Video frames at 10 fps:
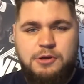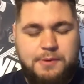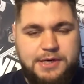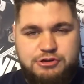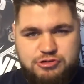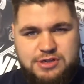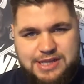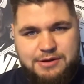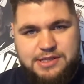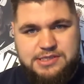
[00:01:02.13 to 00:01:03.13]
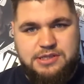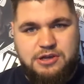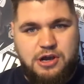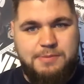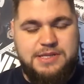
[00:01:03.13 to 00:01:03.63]
When you drill down into the
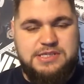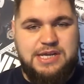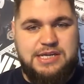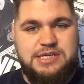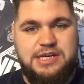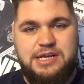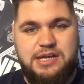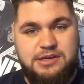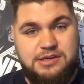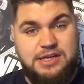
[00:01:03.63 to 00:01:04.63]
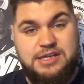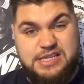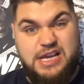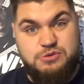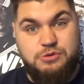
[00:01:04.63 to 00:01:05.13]
comments, actually, and his
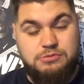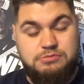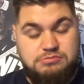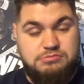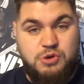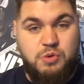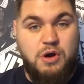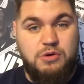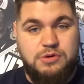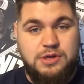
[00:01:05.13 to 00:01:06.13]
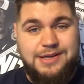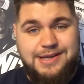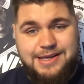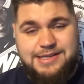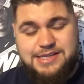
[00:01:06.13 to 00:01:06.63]
actual quote,
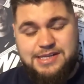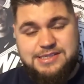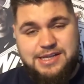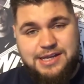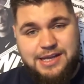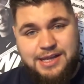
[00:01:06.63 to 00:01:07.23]
he says,